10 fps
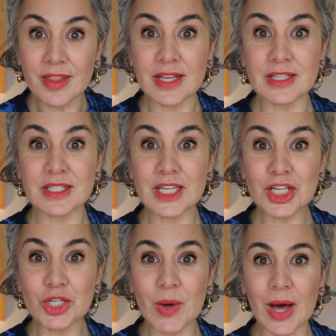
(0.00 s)
They
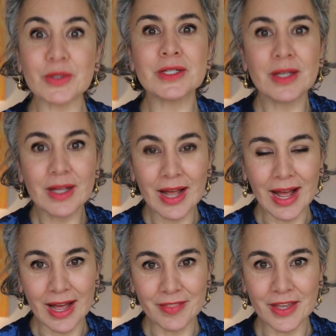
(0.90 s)
seek you out
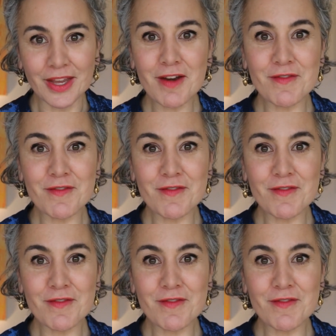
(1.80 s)
and they